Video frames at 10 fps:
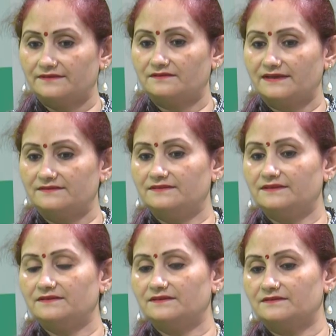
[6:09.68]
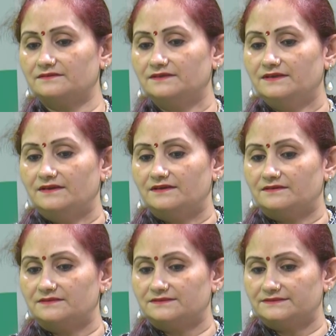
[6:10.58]
Like rather than
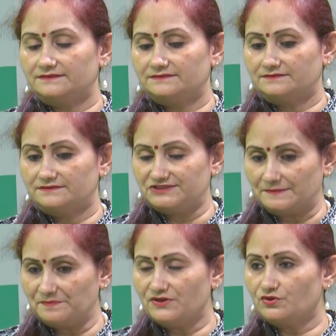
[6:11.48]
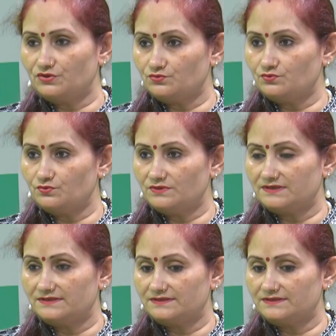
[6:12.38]
jumping onto